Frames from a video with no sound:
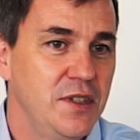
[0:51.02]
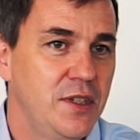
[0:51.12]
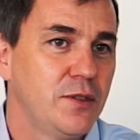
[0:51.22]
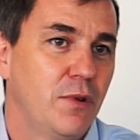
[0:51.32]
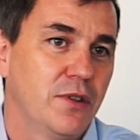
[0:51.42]

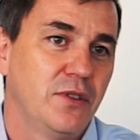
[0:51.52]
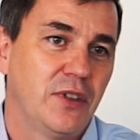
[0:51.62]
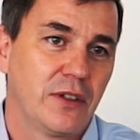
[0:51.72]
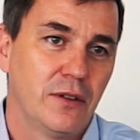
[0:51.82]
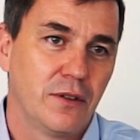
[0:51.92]
This is where the
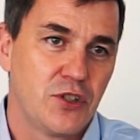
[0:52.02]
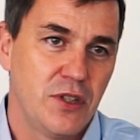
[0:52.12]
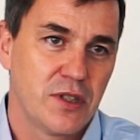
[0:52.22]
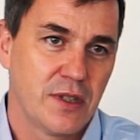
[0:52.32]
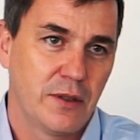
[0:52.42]

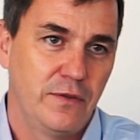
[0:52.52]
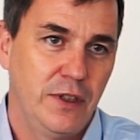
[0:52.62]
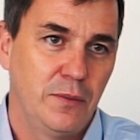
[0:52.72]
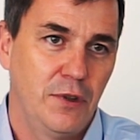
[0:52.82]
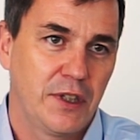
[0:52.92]
technologies that
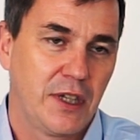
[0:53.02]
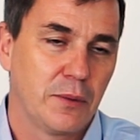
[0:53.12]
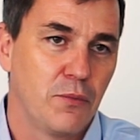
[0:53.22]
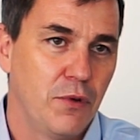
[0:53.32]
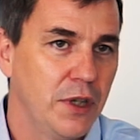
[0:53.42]
VMware
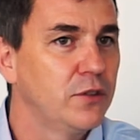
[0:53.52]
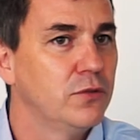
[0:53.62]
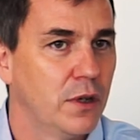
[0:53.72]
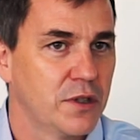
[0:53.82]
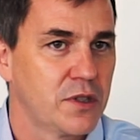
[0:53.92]
can bring
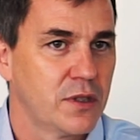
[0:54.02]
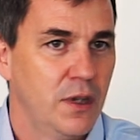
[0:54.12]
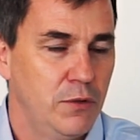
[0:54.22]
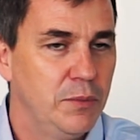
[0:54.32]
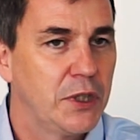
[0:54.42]
to us
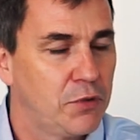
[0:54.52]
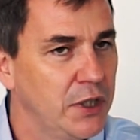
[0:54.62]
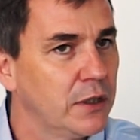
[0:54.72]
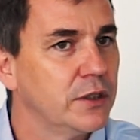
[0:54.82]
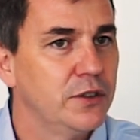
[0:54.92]
will be
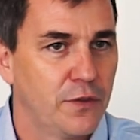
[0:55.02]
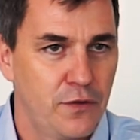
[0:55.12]
critical in the